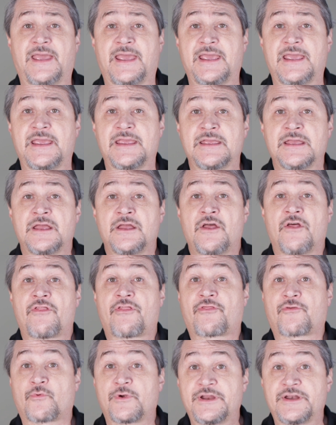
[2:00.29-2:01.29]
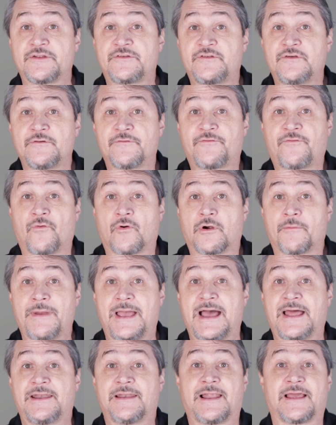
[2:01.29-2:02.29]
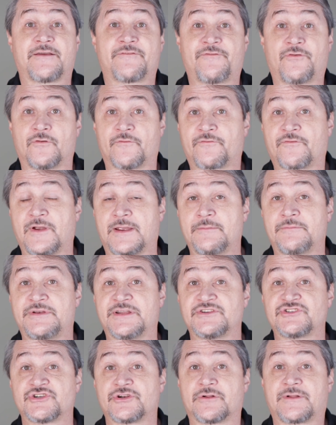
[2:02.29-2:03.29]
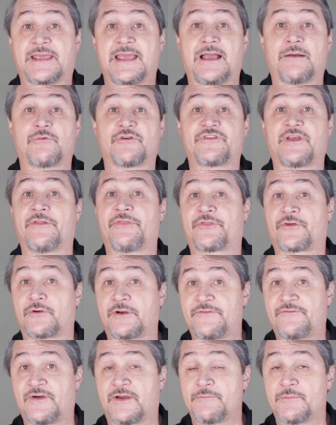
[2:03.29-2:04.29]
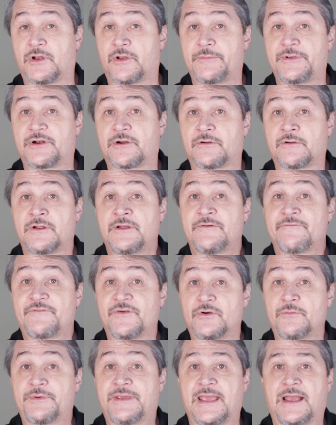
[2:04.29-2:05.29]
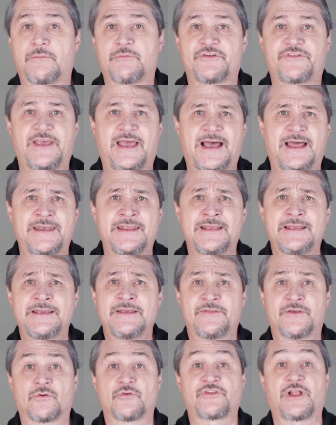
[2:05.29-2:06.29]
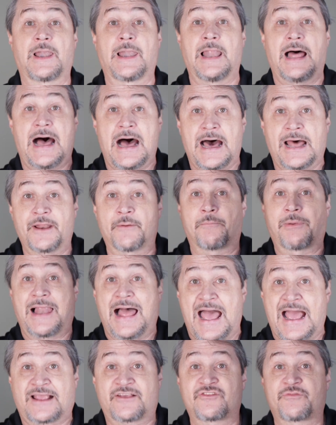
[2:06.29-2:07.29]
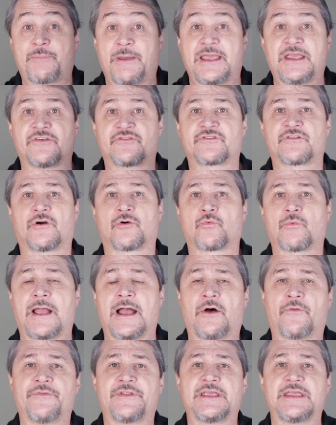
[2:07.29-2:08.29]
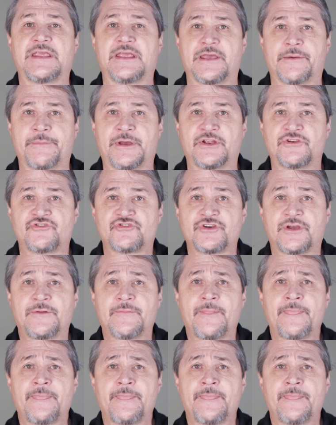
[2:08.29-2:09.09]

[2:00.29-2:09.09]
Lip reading: a 3:2 format, like full frame digital cameras and 35 millimeter film cameras had, there was a lot of black space around the image.